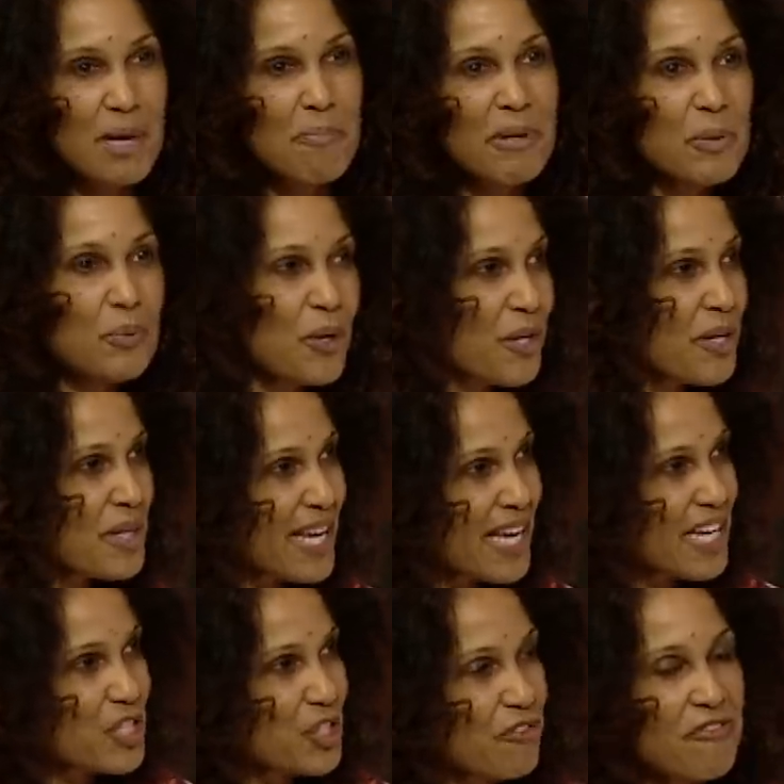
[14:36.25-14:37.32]
But we're in the
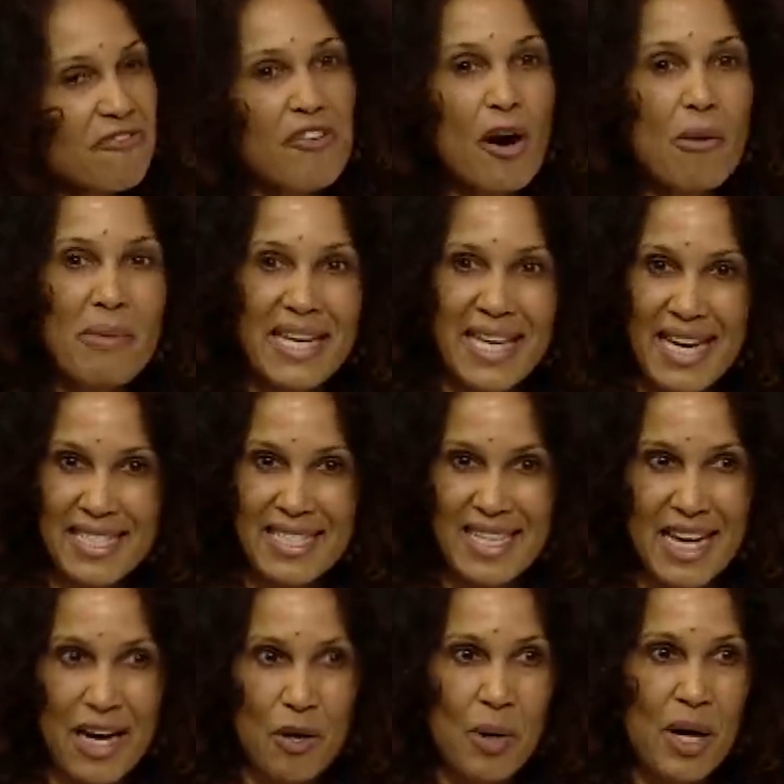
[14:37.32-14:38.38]
age of Pharmageddon
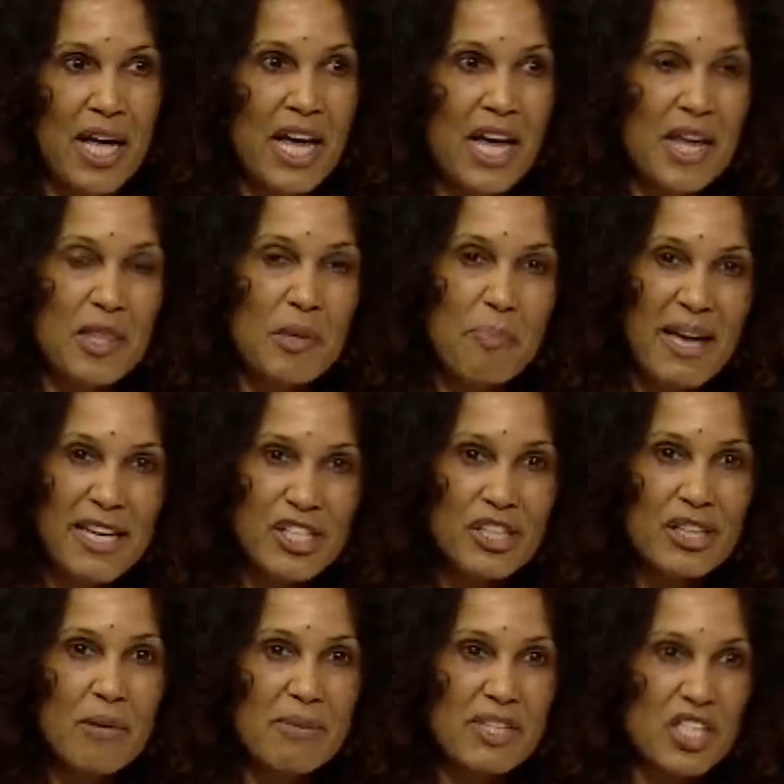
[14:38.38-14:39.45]
now. The
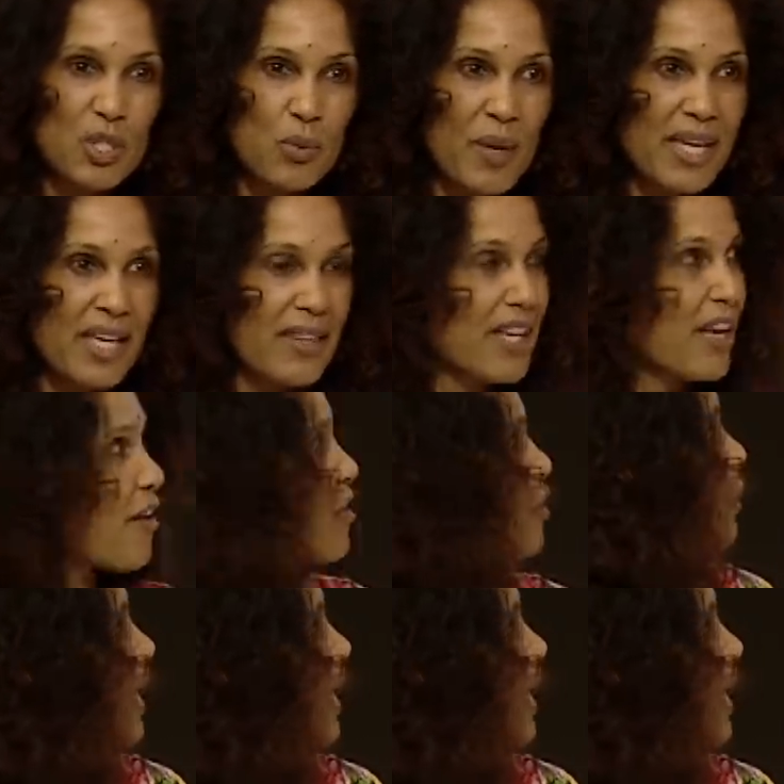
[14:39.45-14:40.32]
pendulum is swinging the other